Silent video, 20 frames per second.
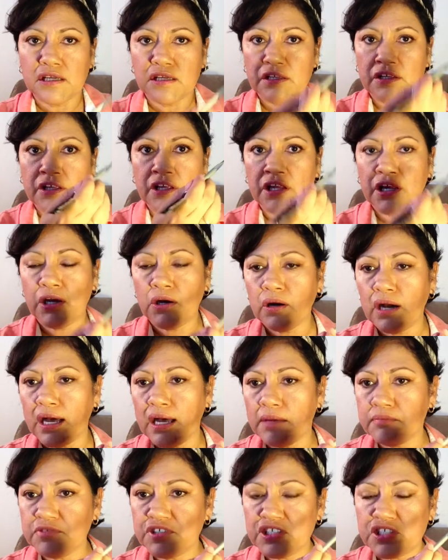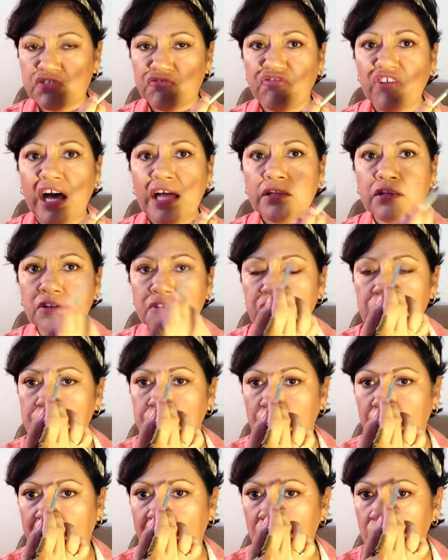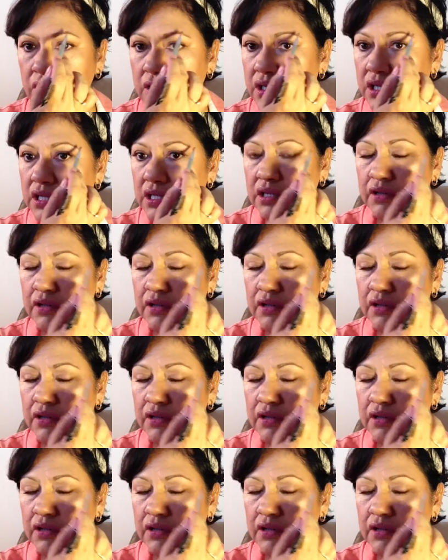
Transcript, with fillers: you know, um, just follow the brow,